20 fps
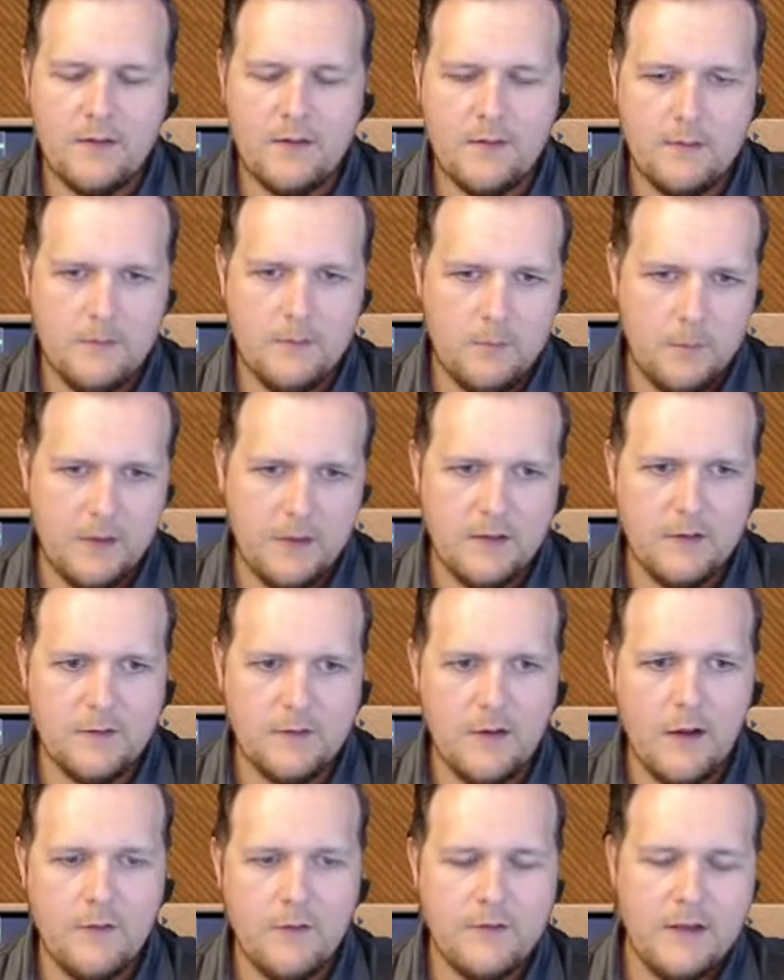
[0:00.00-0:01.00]
being
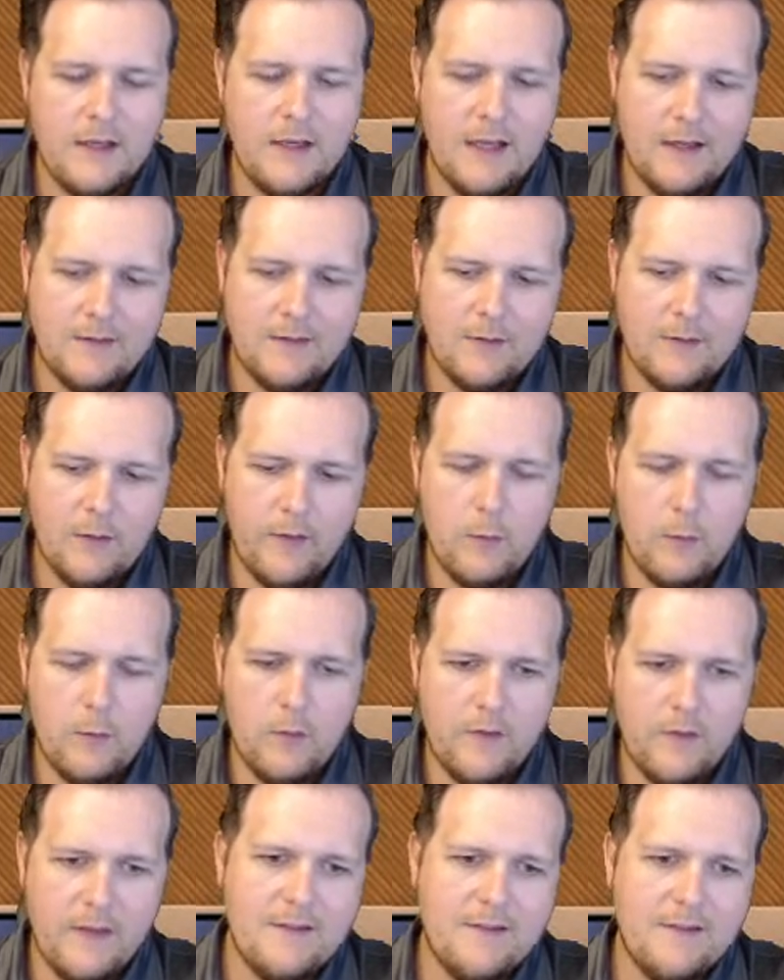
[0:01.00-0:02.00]
dissolved in, and so they will
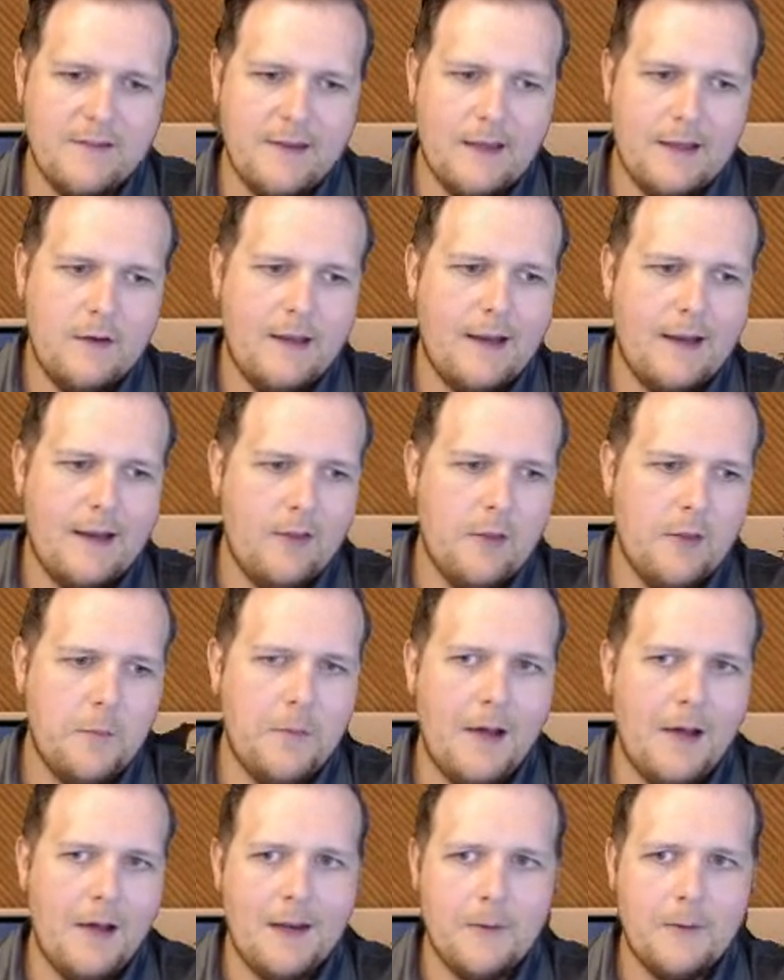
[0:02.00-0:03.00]
then settle down at the
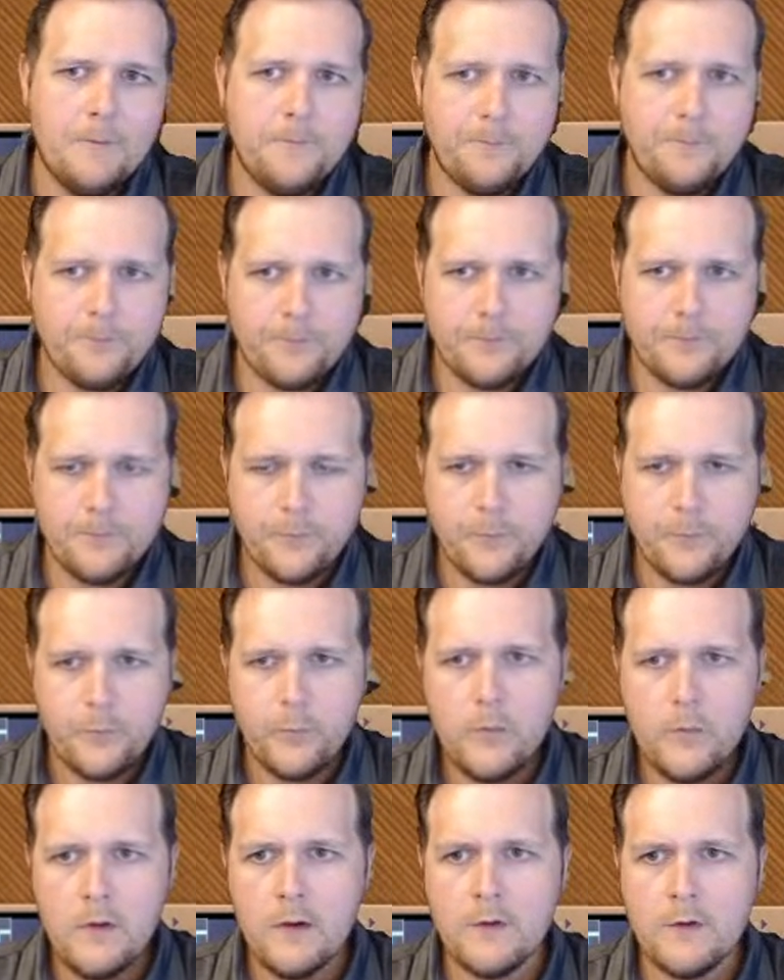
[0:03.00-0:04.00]
bottom.
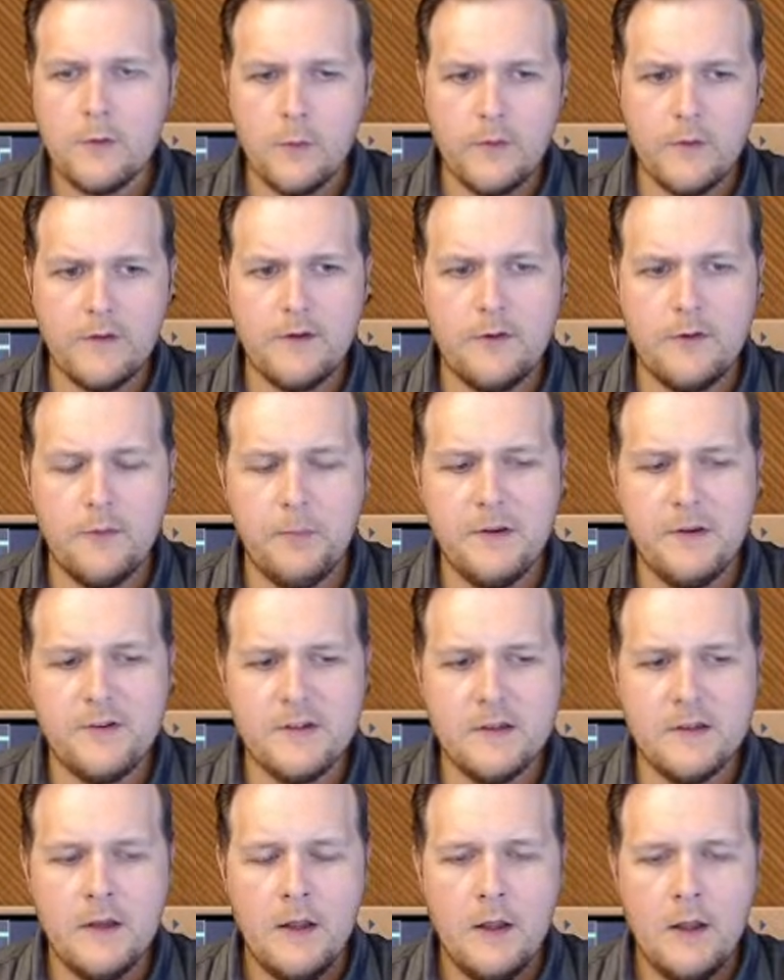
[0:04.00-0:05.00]
So with a
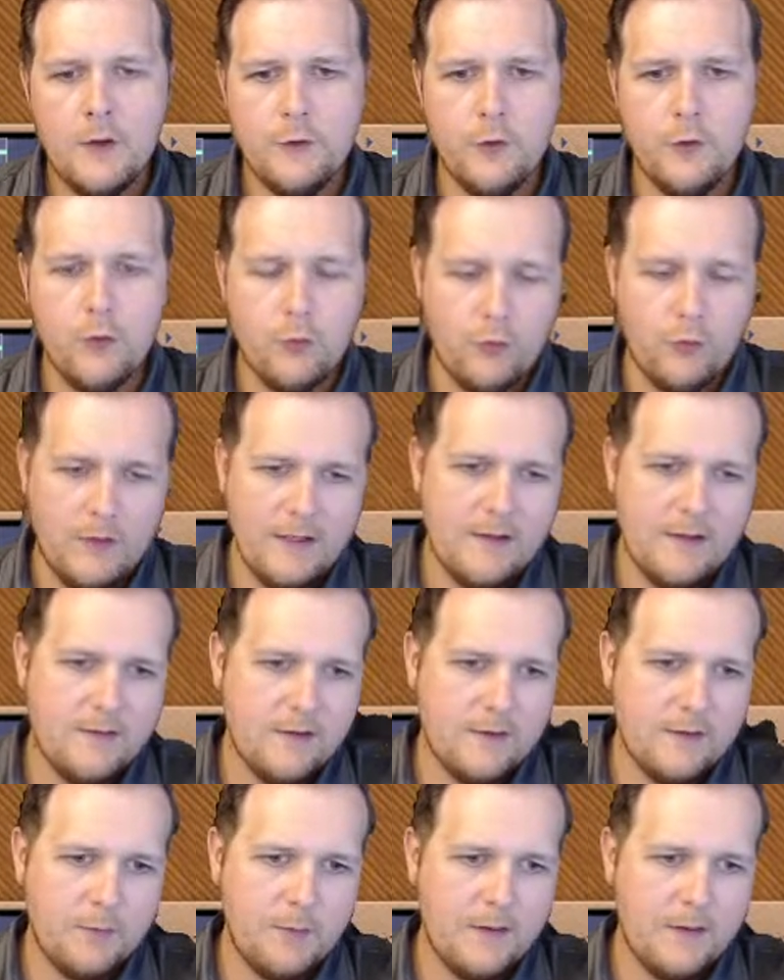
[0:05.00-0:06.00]
suspension, to
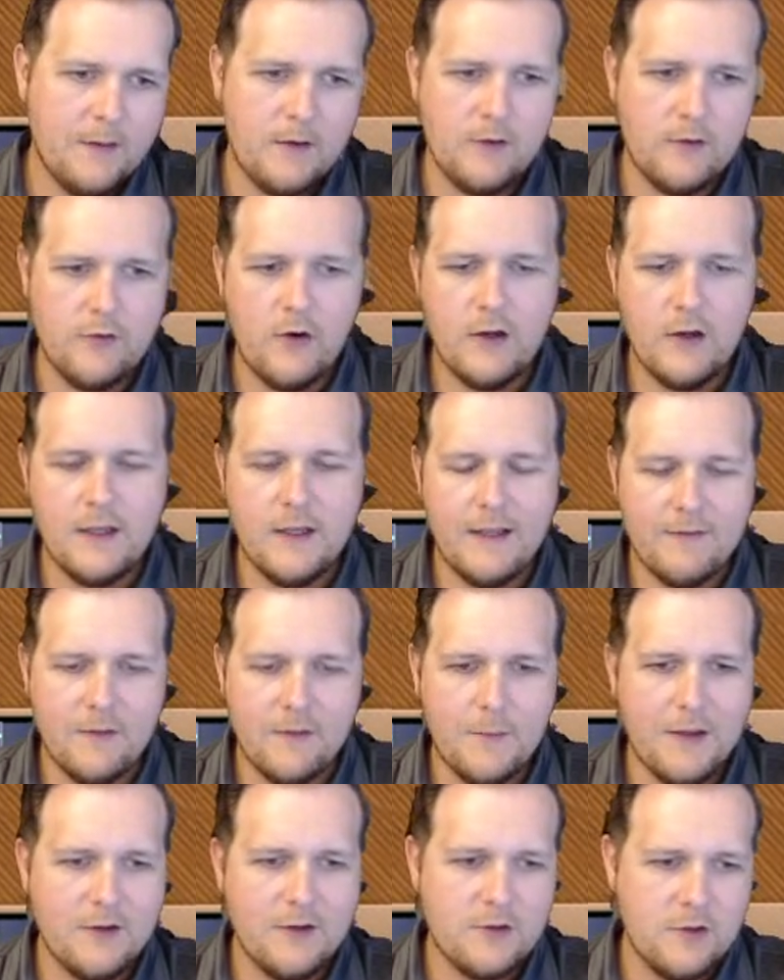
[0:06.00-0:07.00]
resuspend the drug, you have to
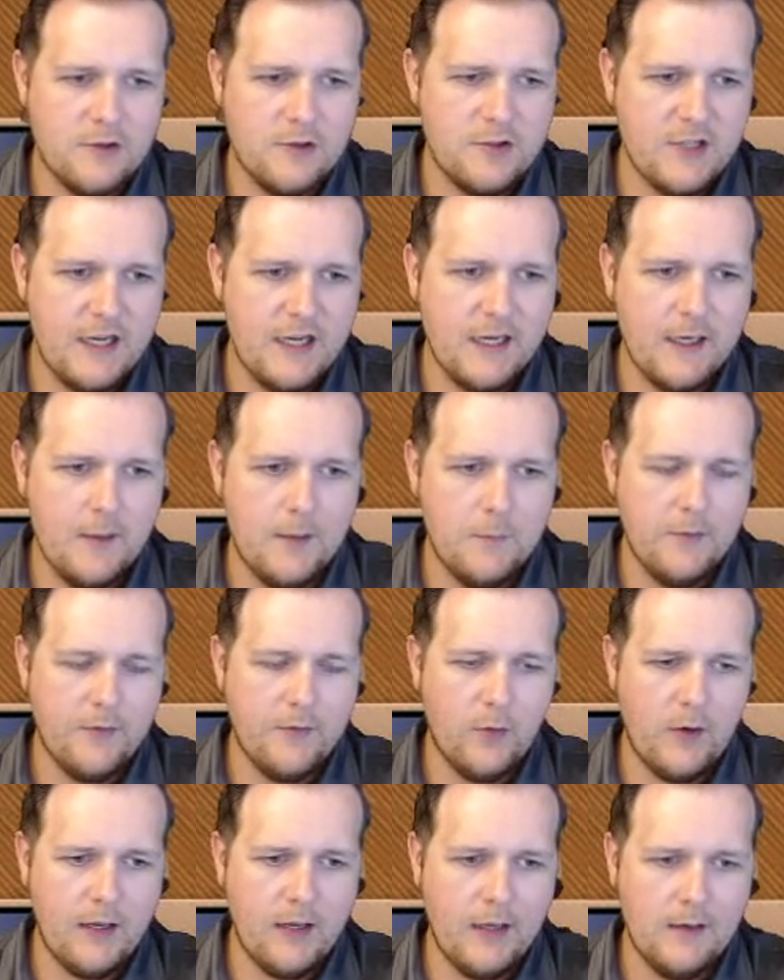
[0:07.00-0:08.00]
make sure you shake it up
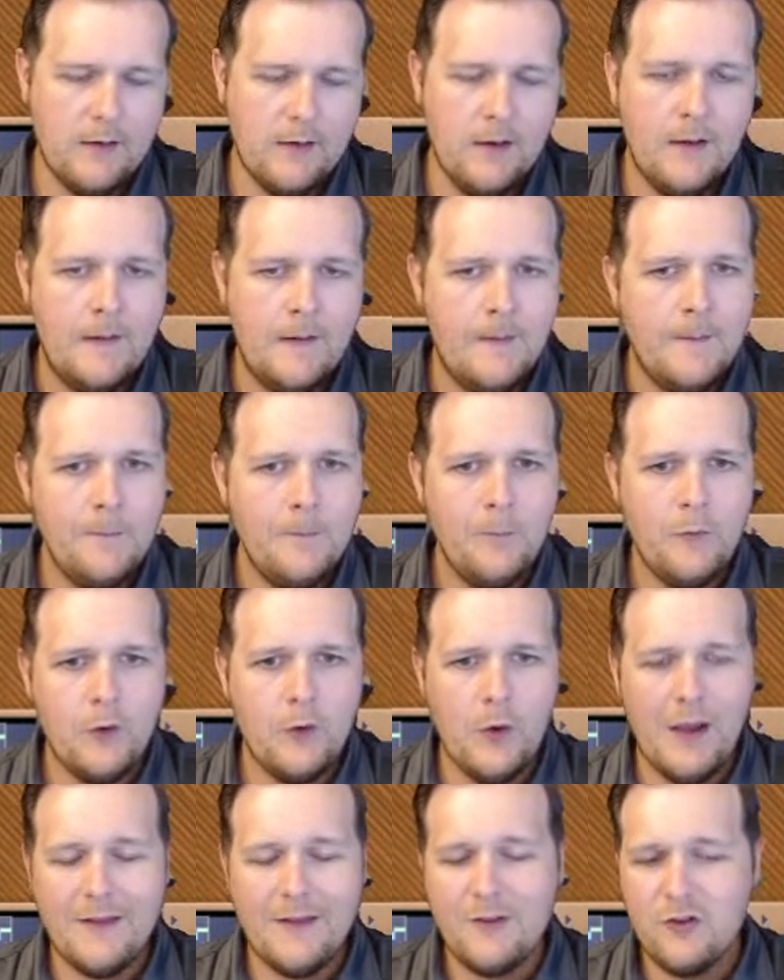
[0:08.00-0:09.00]
beforehand.
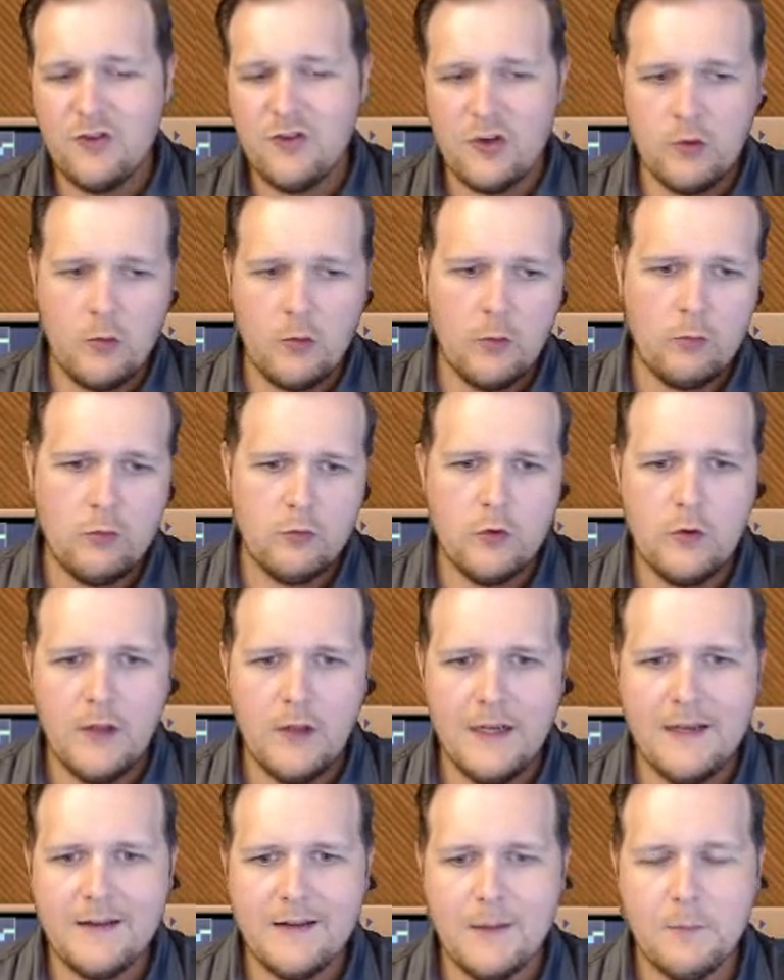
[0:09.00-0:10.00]
So as a general rule,
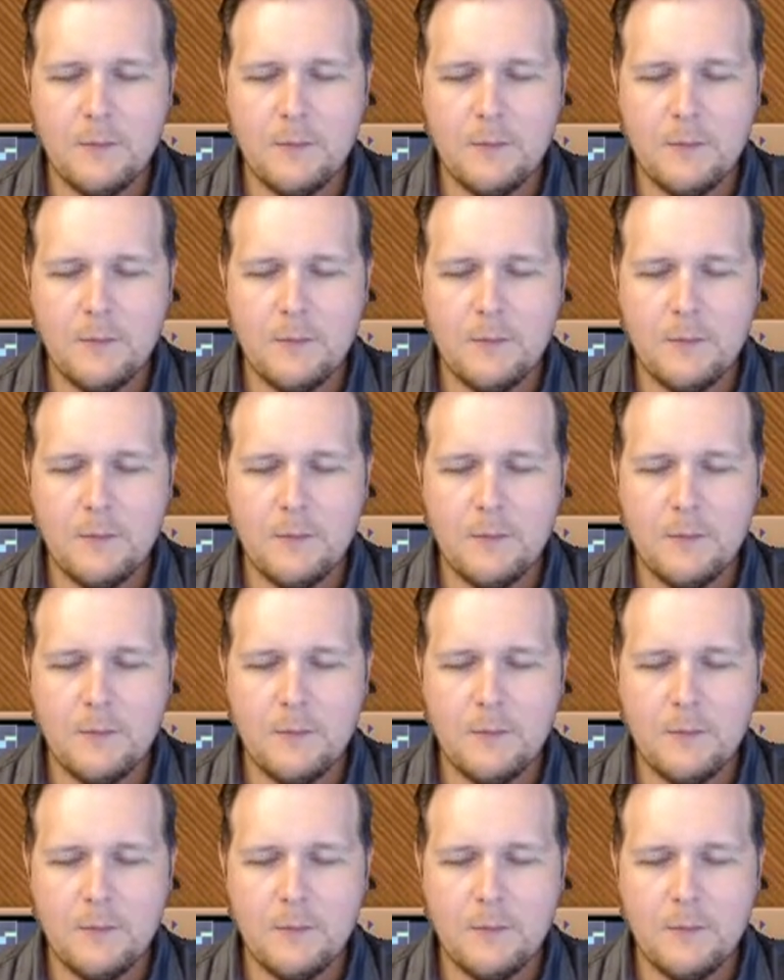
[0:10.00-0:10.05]
anytime you're